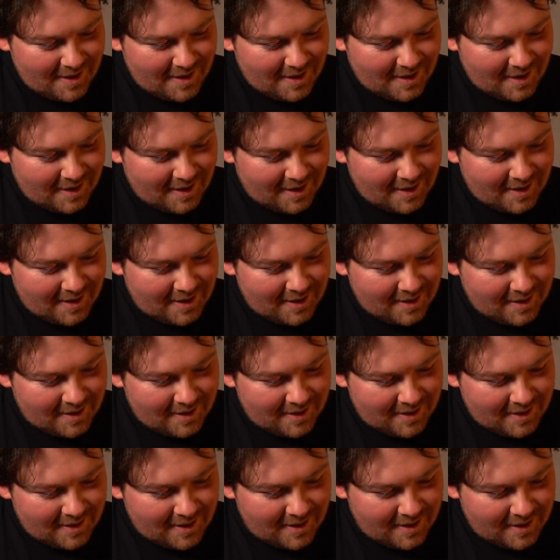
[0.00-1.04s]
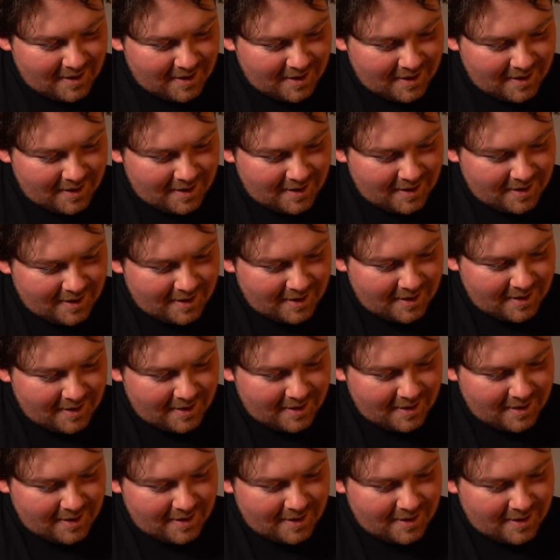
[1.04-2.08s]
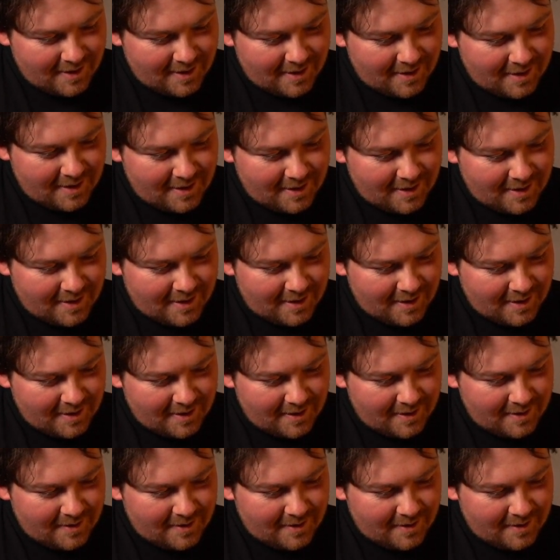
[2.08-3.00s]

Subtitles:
And that's it.